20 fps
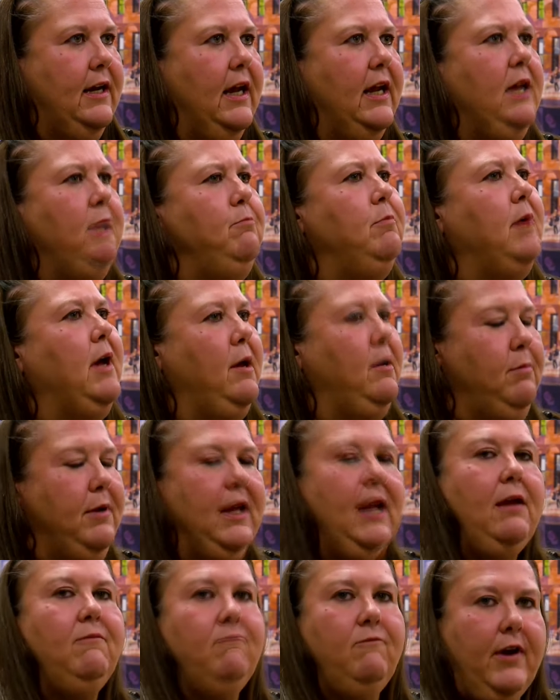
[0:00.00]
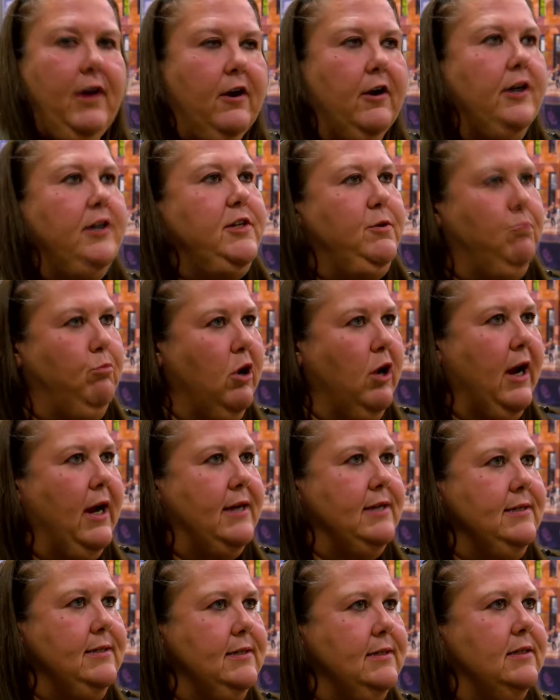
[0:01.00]
I, I became very
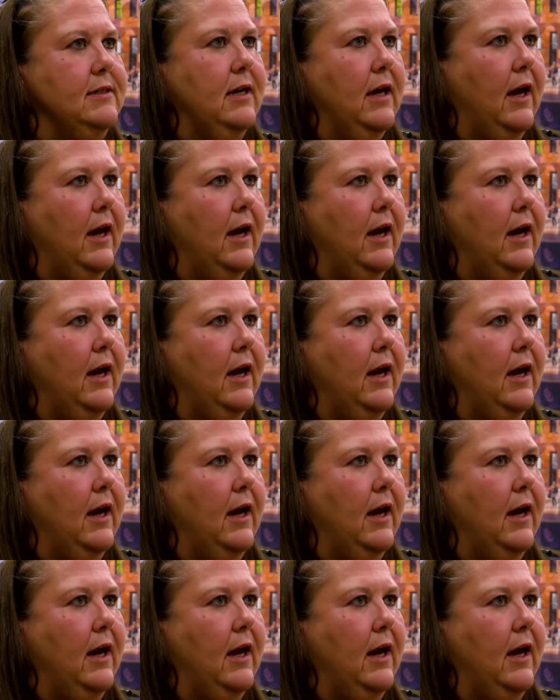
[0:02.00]
depressed.